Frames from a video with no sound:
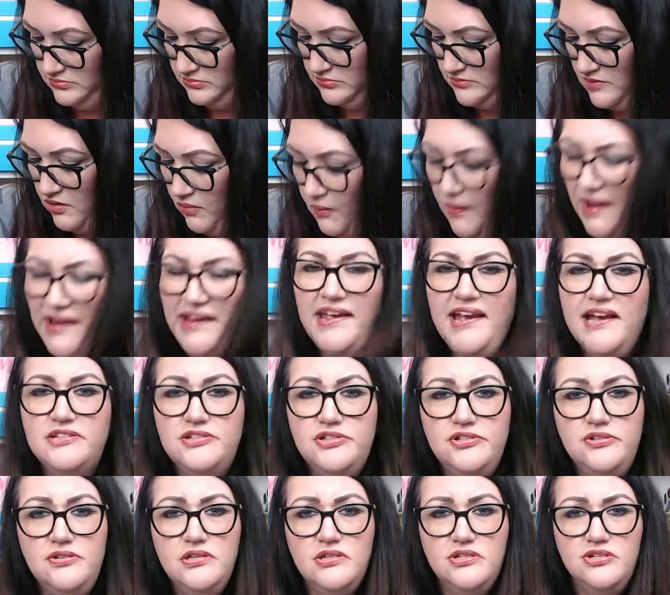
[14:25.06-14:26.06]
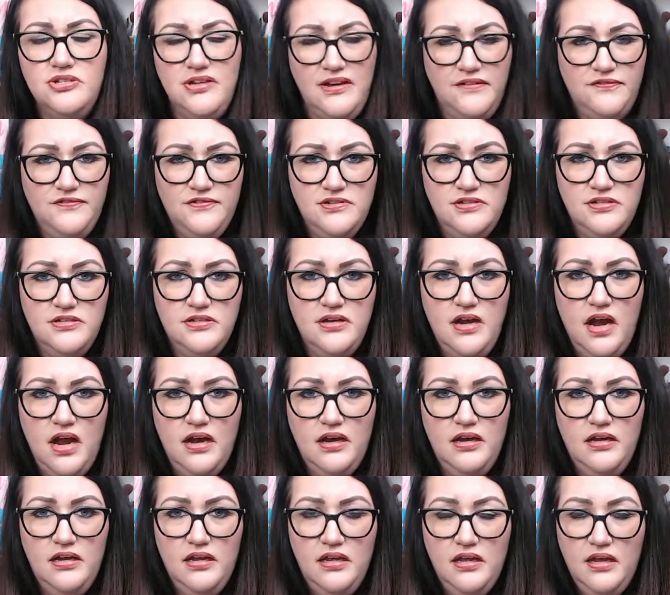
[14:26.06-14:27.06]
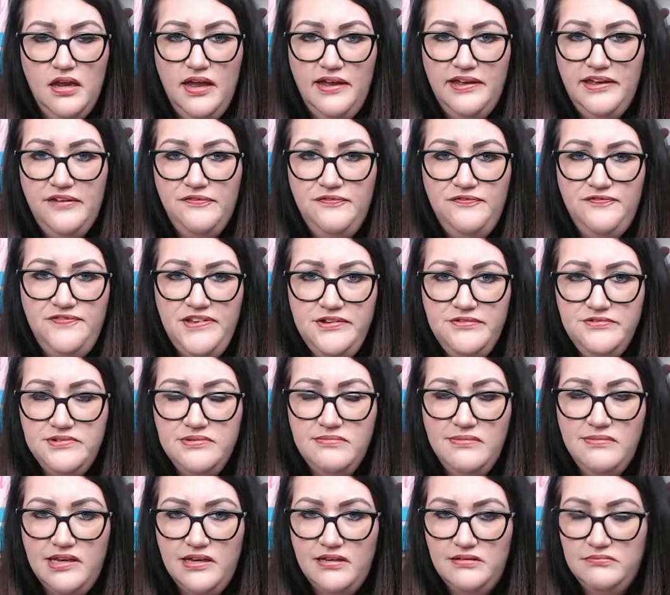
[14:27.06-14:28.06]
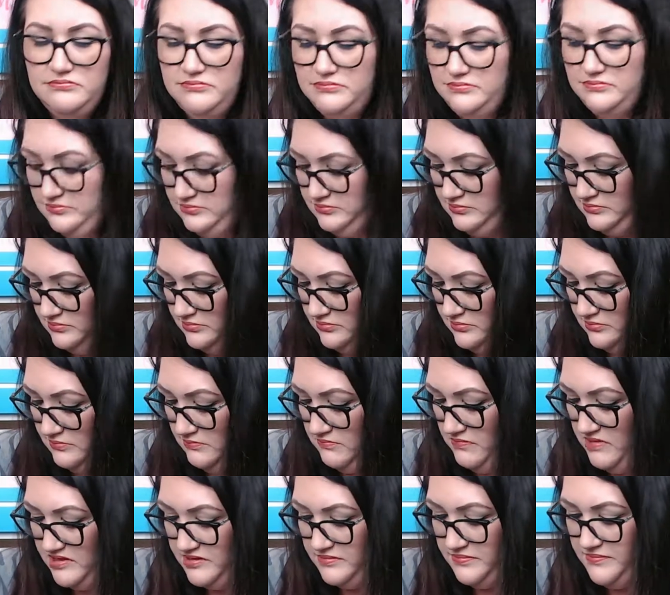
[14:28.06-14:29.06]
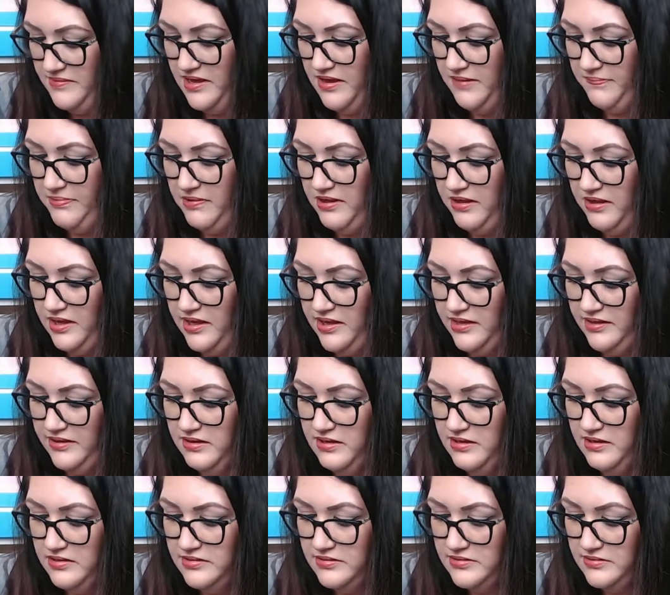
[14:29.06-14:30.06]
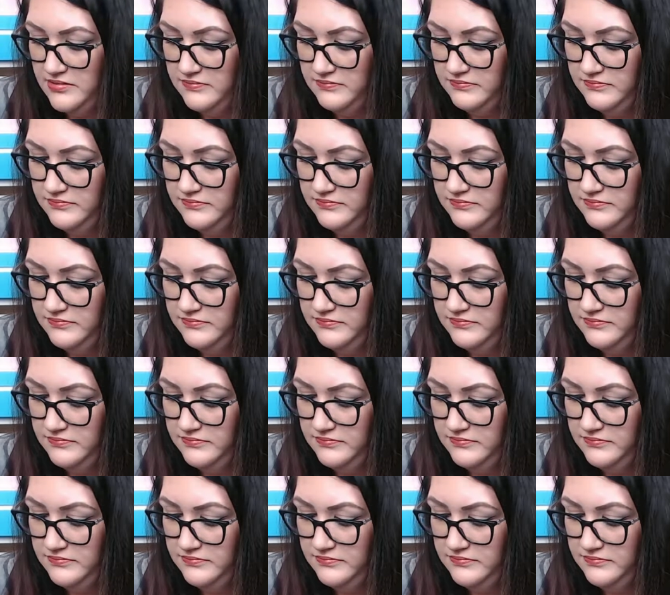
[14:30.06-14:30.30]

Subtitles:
Why you gotta do this, Jeffree Star? And confuse me. Mix me up all like this.